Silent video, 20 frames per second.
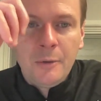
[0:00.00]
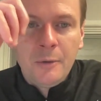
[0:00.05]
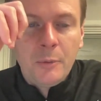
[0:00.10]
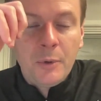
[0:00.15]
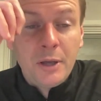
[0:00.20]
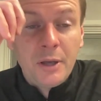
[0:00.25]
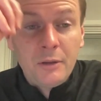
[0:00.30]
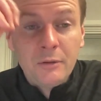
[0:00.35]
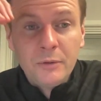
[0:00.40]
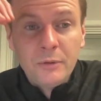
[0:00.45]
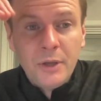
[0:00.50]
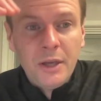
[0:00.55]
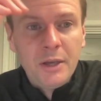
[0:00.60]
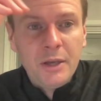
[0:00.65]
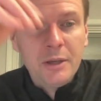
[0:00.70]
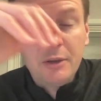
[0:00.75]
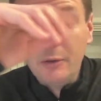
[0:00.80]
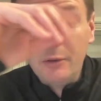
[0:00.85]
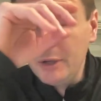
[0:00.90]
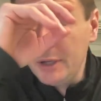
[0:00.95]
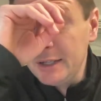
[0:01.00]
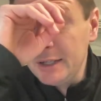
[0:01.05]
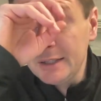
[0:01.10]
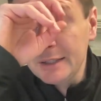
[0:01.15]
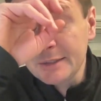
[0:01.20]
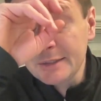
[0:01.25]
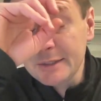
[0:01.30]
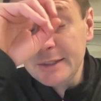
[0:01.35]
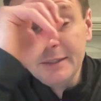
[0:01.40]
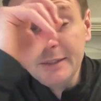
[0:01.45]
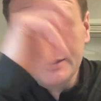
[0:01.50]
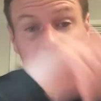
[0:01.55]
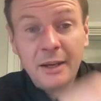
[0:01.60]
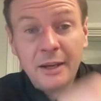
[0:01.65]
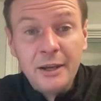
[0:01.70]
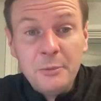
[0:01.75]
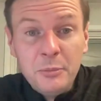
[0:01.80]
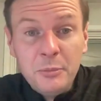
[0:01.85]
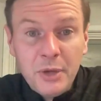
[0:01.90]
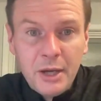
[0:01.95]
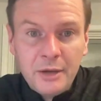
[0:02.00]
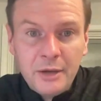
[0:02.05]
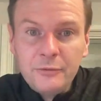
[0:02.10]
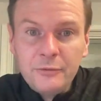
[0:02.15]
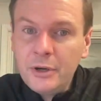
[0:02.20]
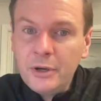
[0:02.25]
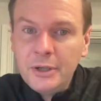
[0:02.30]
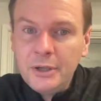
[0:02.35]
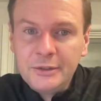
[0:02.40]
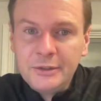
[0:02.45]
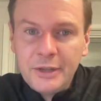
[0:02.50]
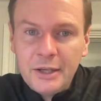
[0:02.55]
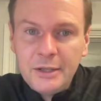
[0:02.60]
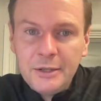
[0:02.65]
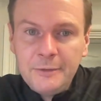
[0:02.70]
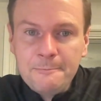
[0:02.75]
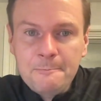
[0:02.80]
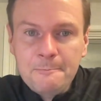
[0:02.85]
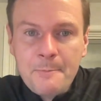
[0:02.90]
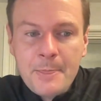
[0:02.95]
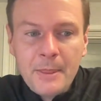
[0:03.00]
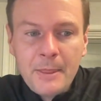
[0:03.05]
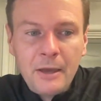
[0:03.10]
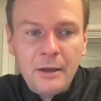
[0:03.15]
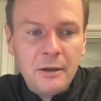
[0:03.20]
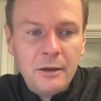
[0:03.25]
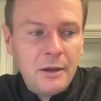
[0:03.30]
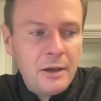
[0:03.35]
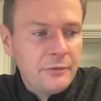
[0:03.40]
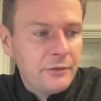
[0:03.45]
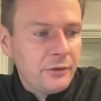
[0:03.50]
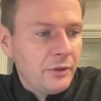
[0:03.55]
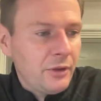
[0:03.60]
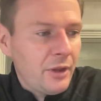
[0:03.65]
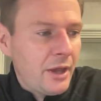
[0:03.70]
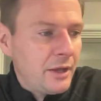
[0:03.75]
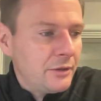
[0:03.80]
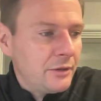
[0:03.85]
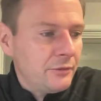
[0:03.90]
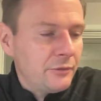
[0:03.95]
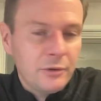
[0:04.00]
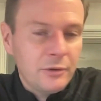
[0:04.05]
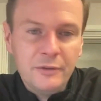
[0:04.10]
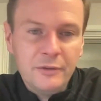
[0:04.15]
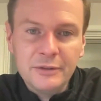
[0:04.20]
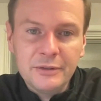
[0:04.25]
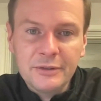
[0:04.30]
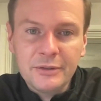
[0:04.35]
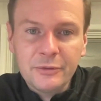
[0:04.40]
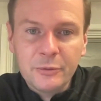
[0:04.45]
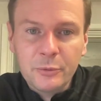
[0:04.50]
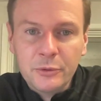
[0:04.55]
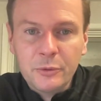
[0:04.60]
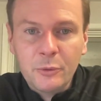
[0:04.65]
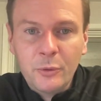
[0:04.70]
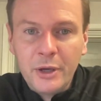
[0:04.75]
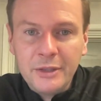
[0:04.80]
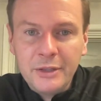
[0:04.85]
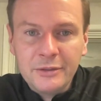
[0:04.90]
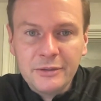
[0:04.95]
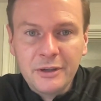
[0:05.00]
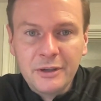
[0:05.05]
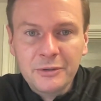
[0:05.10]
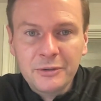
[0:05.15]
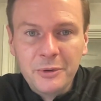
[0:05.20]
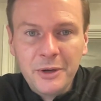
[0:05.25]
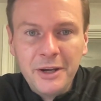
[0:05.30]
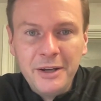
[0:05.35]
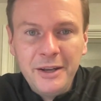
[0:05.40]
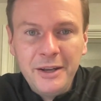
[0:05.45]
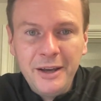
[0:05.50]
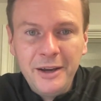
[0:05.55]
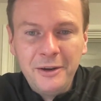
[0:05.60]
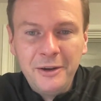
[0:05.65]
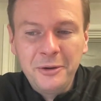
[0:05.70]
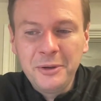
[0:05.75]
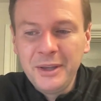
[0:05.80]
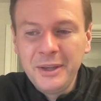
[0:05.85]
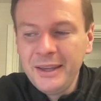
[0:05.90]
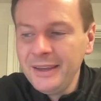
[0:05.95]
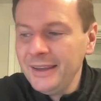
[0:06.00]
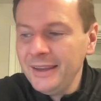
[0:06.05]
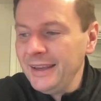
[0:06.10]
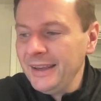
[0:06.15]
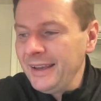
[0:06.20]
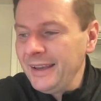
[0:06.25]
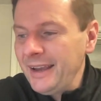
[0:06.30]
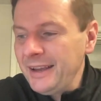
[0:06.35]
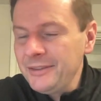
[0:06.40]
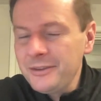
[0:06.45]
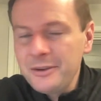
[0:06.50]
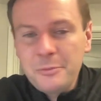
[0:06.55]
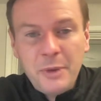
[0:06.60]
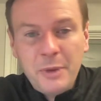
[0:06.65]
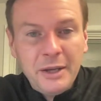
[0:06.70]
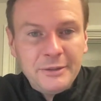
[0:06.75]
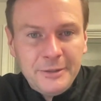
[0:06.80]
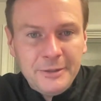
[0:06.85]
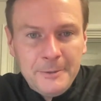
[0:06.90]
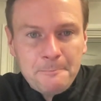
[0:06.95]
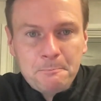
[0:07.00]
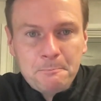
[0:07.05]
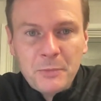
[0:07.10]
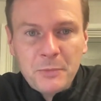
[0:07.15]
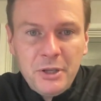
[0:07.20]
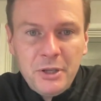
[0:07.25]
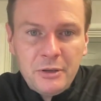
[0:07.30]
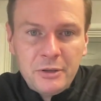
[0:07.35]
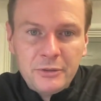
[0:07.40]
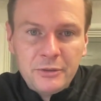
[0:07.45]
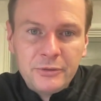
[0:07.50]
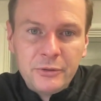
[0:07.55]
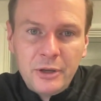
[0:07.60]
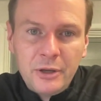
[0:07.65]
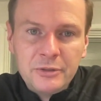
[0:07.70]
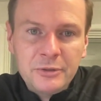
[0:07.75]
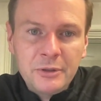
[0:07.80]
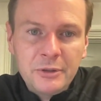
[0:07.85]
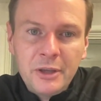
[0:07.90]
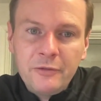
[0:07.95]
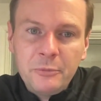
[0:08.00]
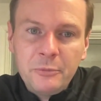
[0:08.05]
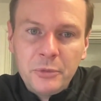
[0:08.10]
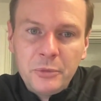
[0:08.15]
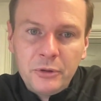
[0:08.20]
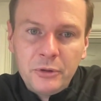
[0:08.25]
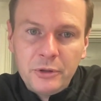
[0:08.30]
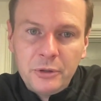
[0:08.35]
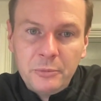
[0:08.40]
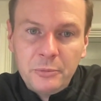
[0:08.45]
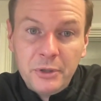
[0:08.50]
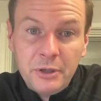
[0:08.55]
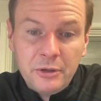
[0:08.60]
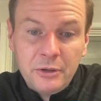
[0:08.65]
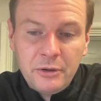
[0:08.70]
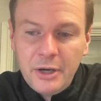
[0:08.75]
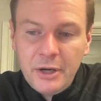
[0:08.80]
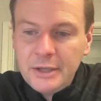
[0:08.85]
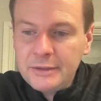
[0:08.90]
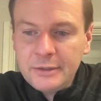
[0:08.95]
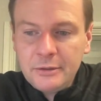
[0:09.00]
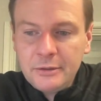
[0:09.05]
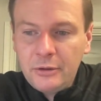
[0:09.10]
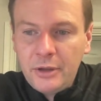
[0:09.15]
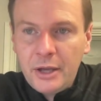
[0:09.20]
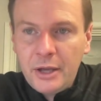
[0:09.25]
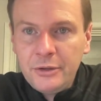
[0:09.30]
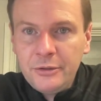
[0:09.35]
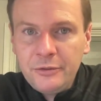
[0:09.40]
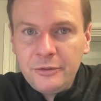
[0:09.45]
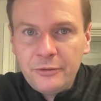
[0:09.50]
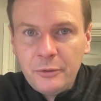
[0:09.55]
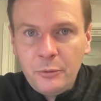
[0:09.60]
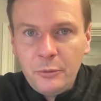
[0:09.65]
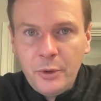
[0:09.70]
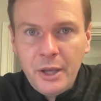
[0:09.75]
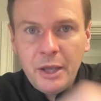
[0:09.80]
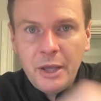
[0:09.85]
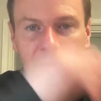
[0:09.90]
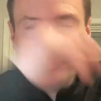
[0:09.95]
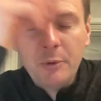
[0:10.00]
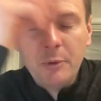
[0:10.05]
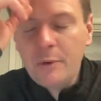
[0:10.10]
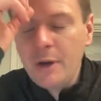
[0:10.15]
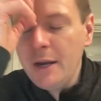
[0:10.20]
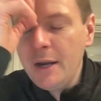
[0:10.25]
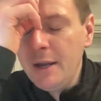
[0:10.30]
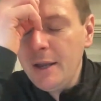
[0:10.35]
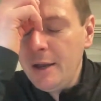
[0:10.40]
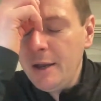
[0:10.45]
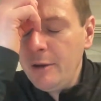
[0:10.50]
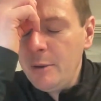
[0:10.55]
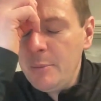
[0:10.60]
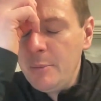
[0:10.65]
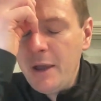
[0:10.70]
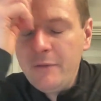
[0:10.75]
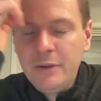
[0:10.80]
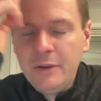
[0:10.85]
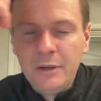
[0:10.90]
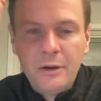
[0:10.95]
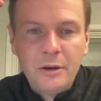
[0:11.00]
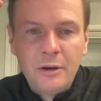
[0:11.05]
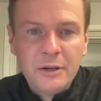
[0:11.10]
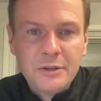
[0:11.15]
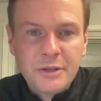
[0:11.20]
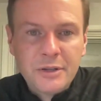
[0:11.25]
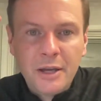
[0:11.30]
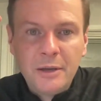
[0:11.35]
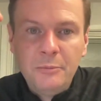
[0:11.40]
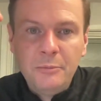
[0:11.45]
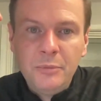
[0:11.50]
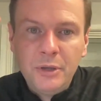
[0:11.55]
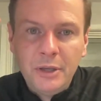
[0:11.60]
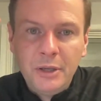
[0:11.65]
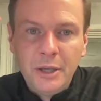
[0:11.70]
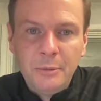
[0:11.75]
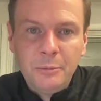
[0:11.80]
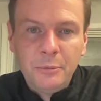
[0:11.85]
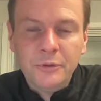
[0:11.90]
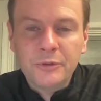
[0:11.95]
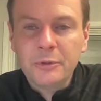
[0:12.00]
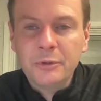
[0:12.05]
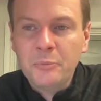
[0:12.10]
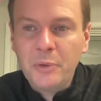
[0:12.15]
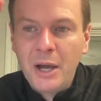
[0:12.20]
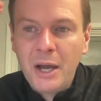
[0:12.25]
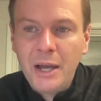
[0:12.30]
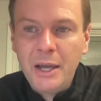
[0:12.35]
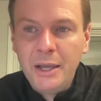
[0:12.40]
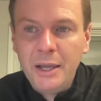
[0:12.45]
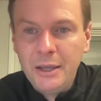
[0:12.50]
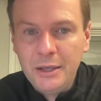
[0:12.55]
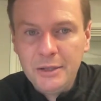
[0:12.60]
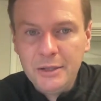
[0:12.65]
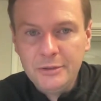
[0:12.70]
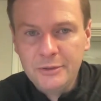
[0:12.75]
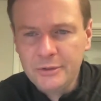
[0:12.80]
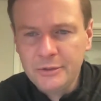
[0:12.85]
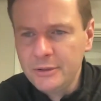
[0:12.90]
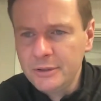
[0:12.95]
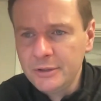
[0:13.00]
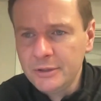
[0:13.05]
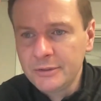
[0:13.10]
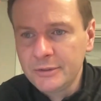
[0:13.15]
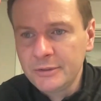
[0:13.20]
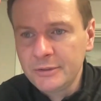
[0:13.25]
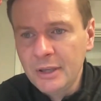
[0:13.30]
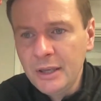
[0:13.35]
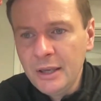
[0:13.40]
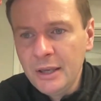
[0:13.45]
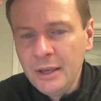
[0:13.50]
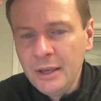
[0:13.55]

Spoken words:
Well, going into this season, I am not very excited. I have a lot of grievances with the White Sox right now, and they're my team, so I do give them a little bit of grace in a lot of different ways. But right now, I'm having a hard time being able to buy into this